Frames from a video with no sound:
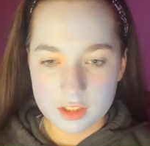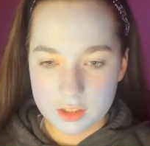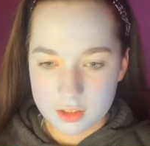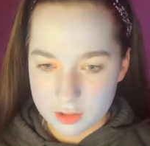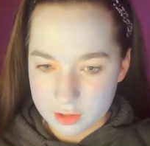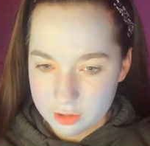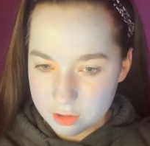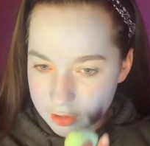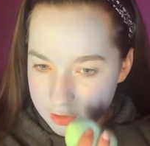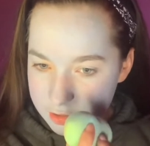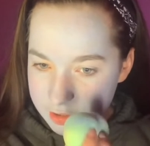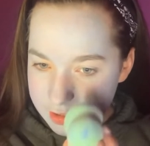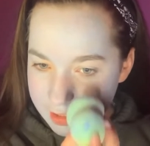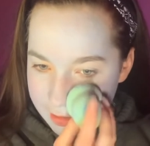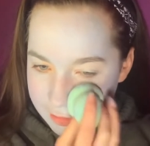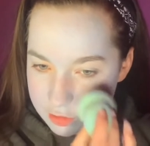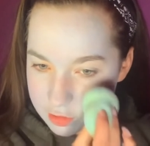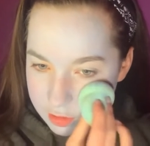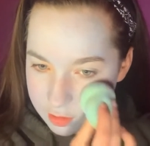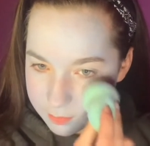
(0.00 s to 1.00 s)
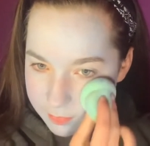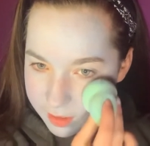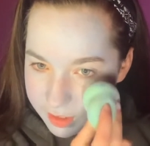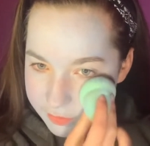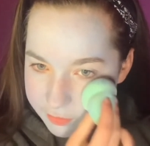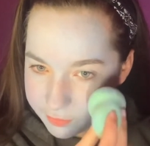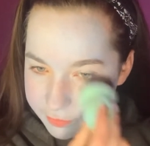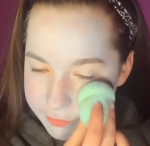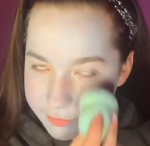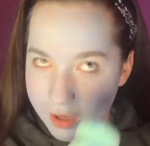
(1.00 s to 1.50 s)
look. That took me
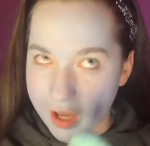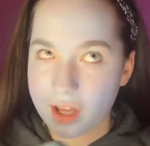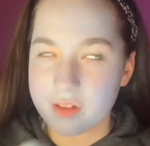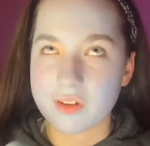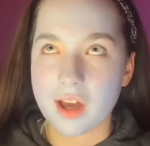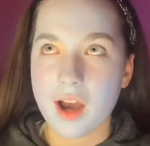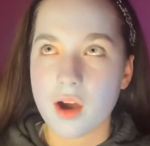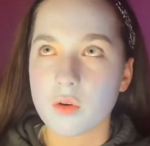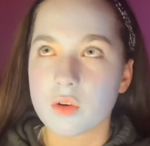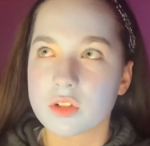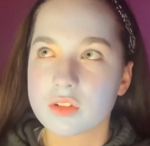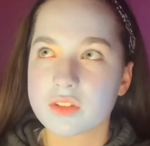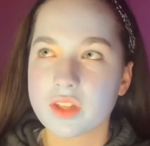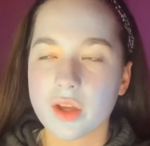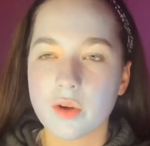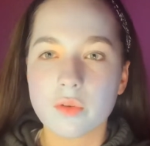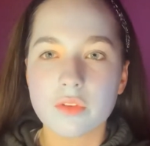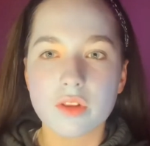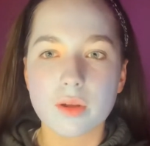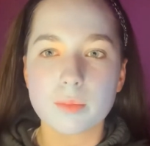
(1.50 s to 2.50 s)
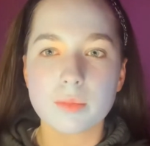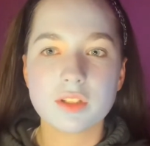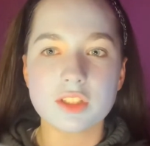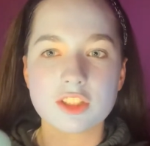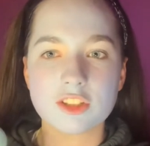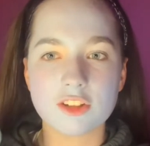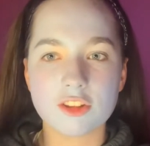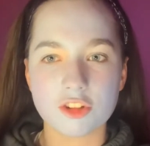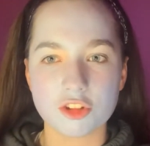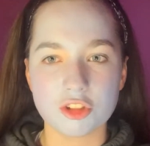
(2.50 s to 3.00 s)
5 hours. I was up until
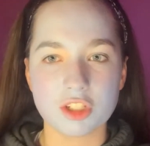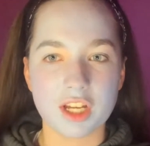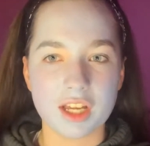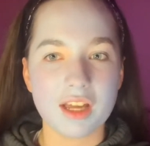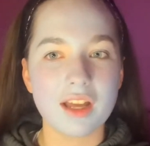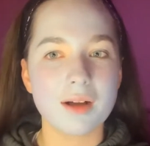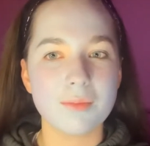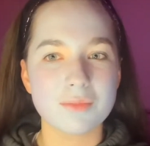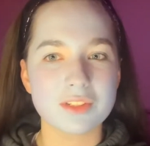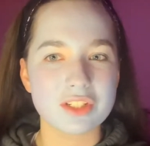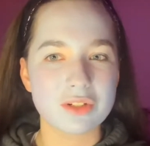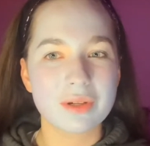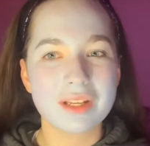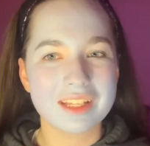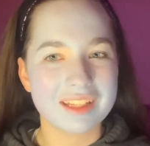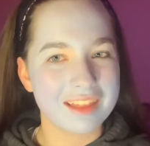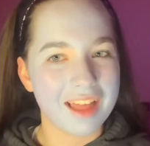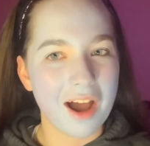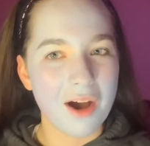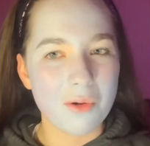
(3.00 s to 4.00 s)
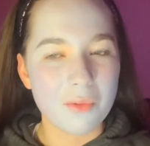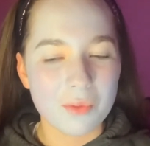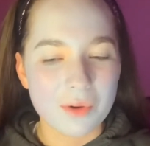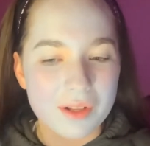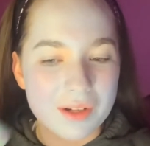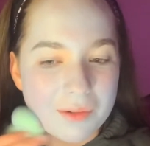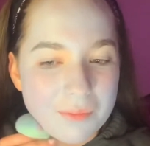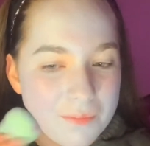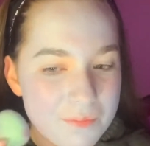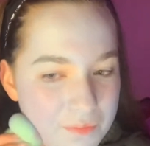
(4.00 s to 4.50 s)
3 a.m. doing that one.
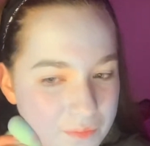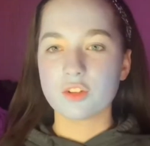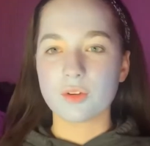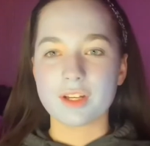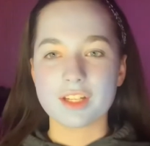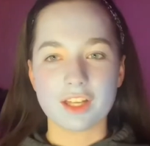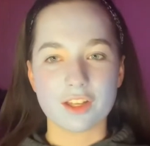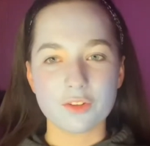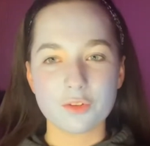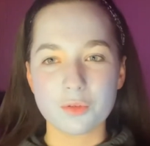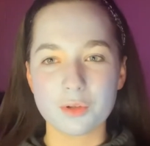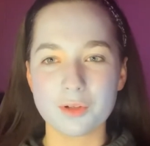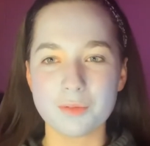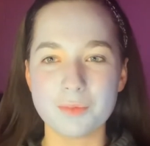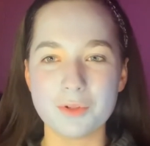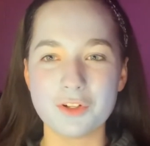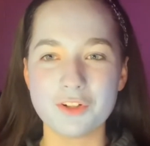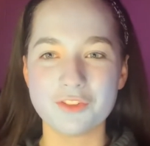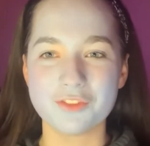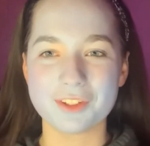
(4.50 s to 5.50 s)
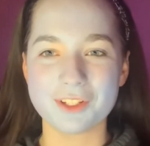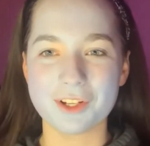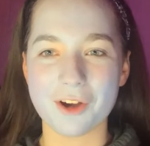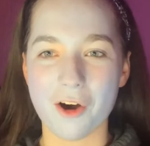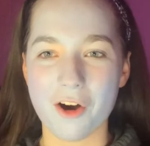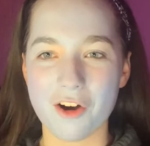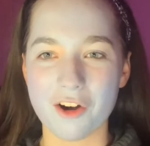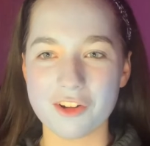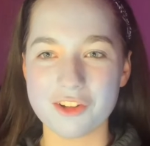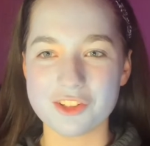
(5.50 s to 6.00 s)
So I guess we're moving
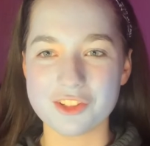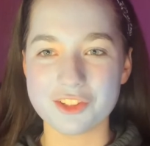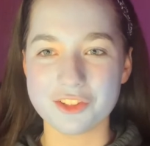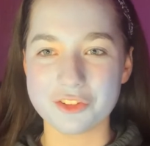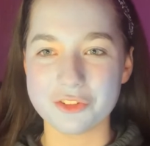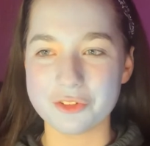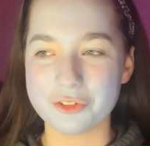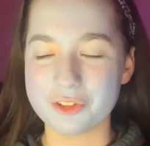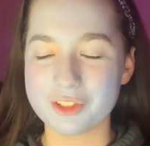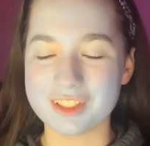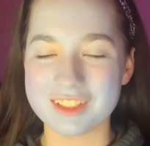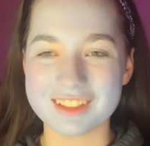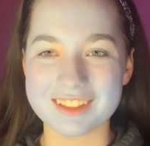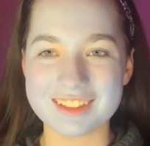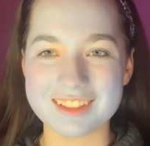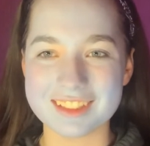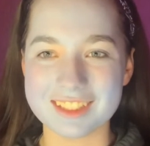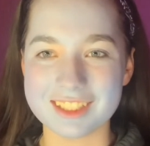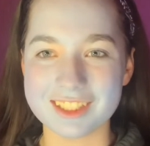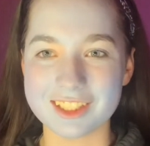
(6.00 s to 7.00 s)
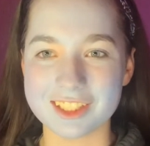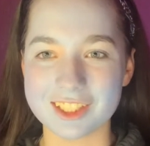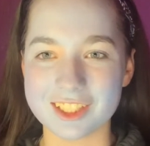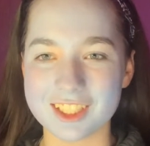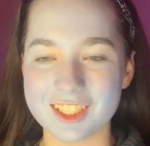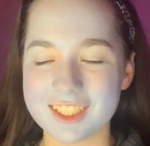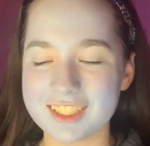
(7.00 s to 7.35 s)
on to concealer.